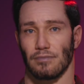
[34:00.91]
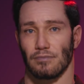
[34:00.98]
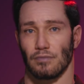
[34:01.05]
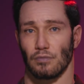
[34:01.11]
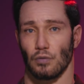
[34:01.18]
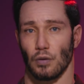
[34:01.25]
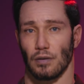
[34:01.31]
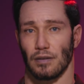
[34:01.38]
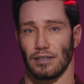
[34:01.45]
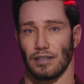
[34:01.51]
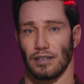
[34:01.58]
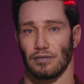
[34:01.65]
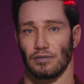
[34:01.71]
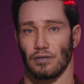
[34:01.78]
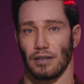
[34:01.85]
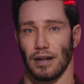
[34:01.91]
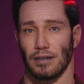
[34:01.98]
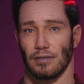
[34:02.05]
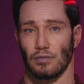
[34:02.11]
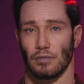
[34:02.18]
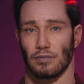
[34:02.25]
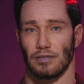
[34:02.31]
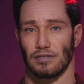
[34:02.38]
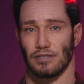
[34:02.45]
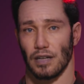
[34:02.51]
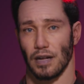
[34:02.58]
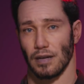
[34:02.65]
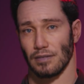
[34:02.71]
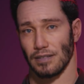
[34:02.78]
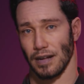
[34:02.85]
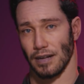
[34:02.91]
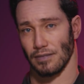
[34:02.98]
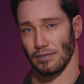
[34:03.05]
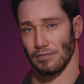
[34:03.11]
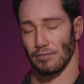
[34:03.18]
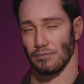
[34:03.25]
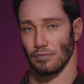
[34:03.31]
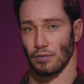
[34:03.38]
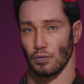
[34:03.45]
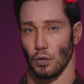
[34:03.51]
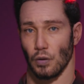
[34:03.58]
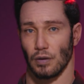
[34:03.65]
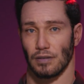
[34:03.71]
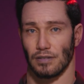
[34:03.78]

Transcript: The more you interact with this content, the more it